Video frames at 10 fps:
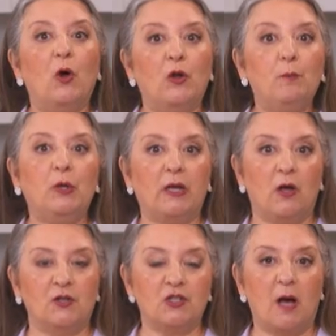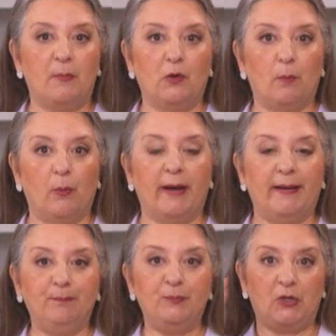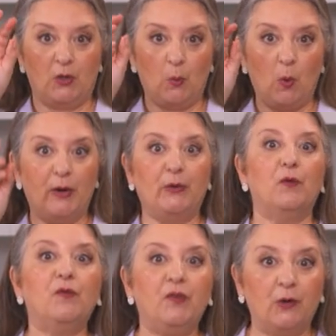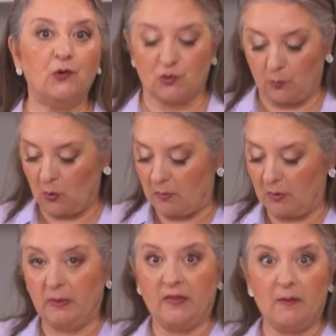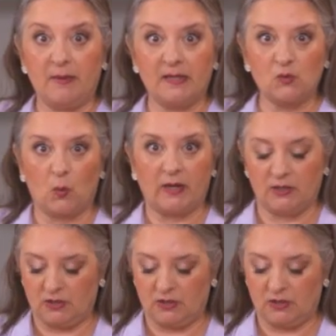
want to put it on top of your bread. You know what? Your fingers are probably the best way to